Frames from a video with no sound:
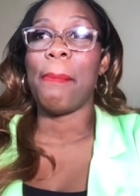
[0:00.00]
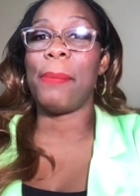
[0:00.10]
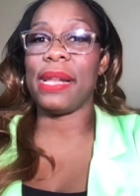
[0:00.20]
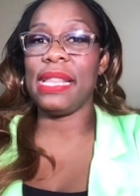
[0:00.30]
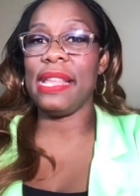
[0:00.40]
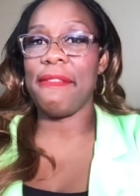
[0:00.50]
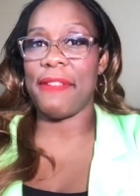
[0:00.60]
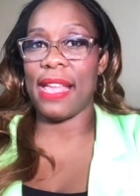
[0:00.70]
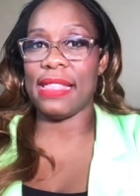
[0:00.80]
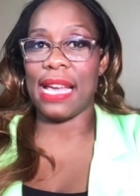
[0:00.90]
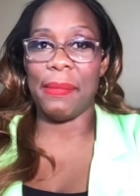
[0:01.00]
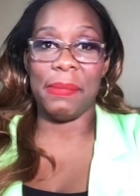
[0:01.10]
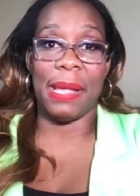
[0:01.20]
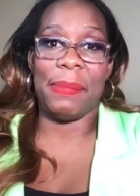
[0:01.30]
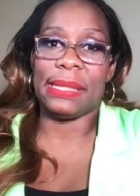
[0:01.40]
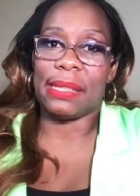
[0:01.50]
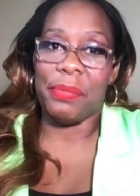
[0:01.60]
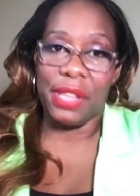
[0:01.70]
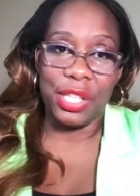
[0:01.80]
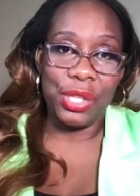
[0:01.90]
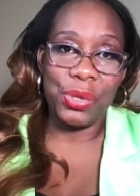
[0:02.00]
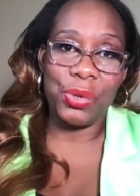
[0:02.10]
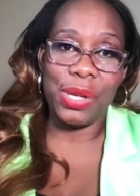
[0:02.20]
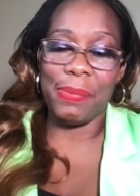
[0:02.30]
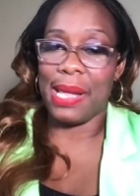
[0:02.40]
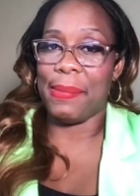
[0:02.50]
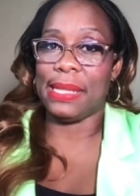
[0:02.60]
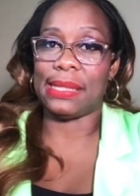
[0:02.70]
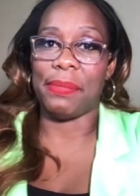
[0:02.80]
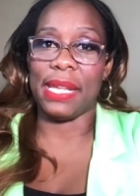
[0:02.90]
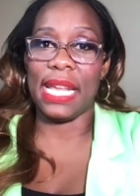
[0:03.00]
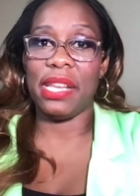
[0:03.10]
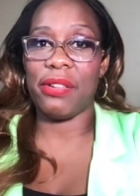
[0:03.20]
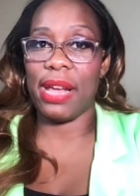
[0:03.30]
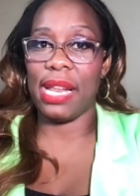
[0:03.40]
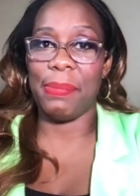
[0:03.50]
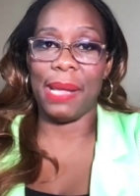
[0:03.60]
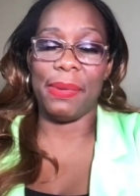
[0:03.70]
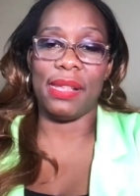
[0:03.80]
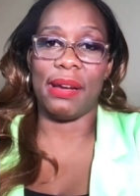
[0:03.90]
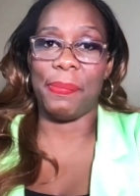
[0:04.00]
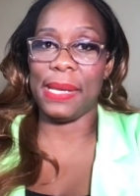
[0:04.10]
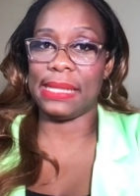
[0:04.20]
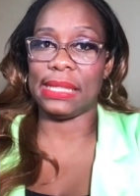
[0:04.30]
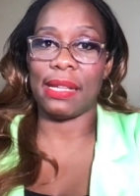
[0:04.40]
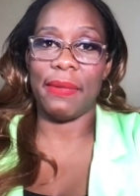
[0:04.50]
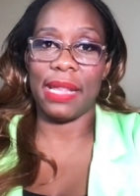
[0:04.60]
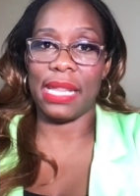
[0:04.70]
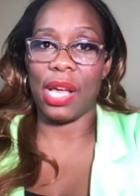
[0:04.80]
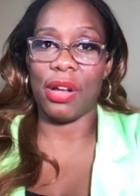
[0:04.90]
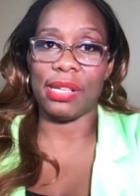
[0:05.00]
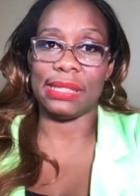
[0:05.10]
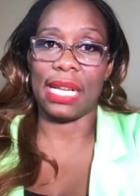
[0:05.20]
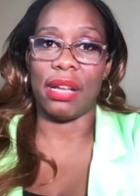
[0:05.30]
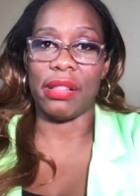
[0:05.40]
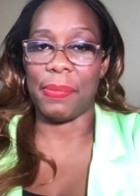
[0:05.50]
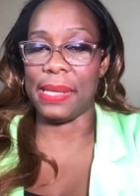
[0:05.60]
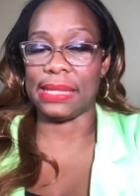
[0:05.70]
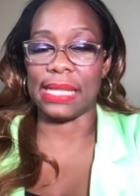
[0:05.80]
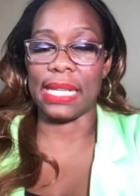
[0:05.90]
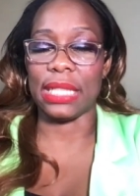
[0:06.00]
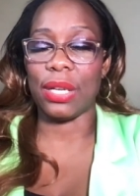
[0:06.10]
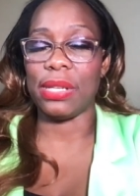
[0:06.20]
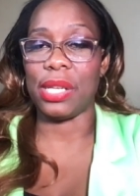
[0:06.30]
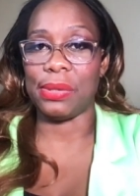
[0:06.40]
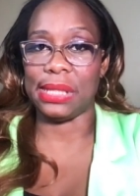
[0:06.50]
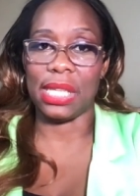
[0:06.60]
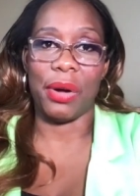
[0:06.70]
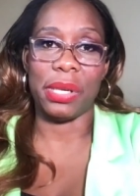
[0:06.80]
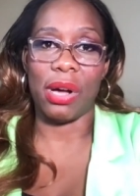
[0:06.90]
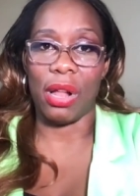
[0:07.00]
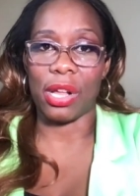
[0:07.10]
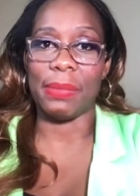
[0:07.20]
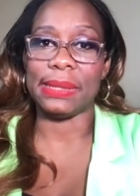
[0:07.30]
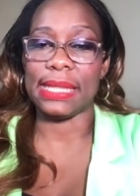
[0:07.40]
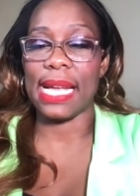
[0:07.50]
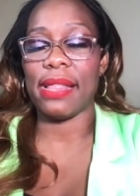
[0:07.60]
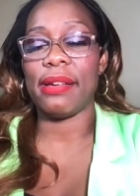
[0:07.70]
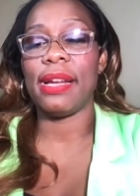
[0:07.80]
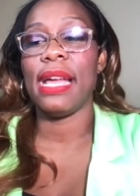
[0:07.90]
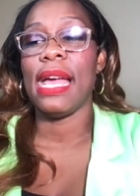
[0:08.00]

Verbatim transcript: But in the event that we may be something new, it may be something integrated, maybe there are pieces of it that they understand, other pieces that they don't, they don't see how it all comes together